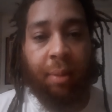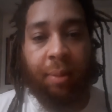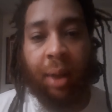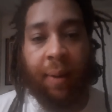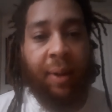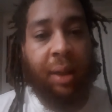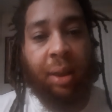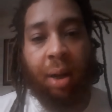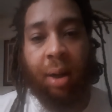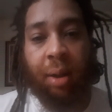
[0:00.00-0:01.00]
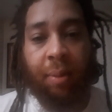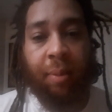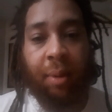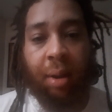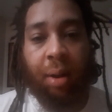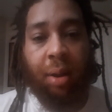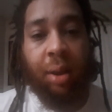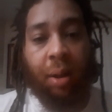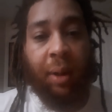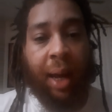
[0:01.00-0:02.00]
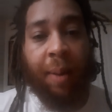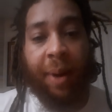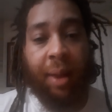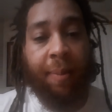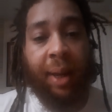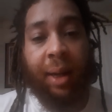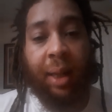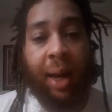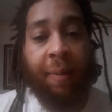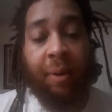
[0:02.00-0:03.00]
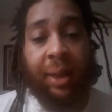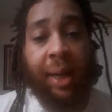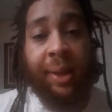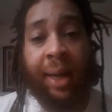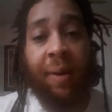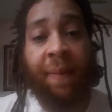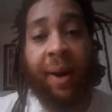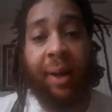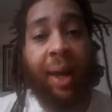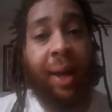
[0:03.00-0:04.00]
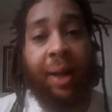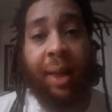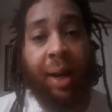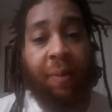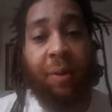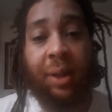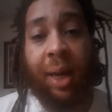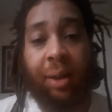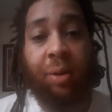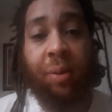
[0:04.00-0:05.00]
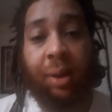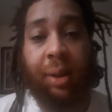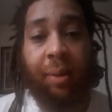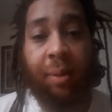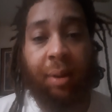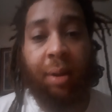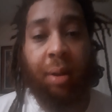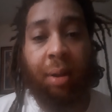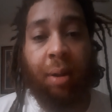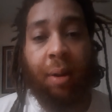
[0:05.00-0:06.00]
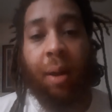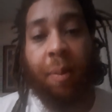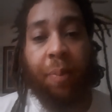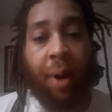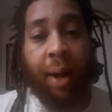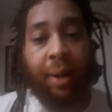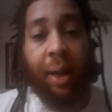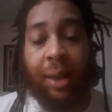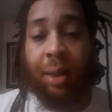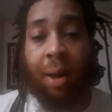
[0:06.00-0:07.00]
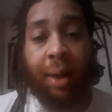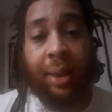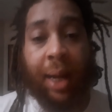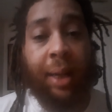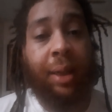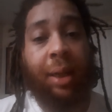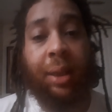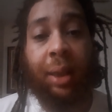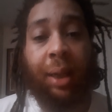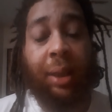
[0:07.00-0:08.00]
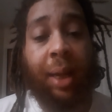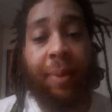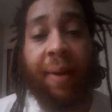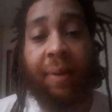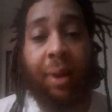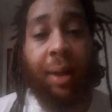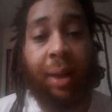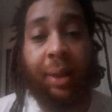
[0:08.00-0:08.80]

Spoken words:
They're in dishonor. So now by them making collateral attack, that direct and collateral attack is treason. But as long as I conditionally accept everything they